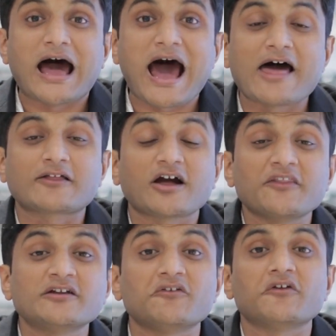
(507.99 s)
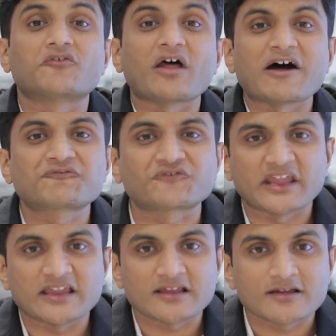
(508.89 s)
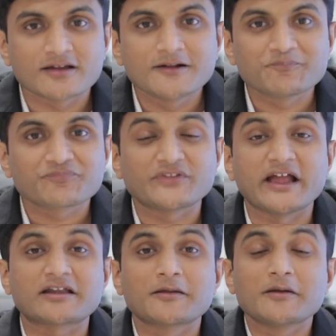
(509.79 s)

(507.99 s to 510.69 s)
are currently drafting that